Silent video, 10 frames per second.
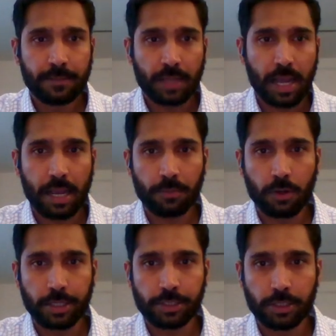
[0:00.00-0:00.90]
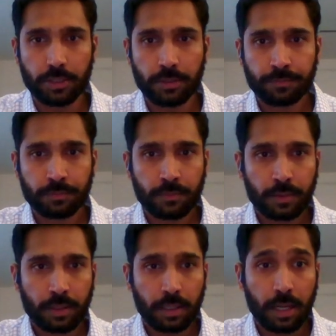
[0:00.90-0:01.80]
I am going to,
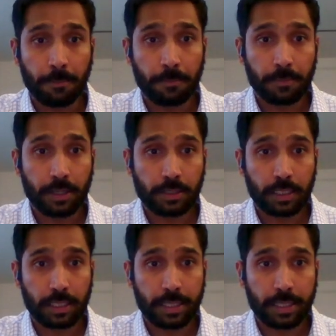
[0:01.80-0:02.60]
interestingly,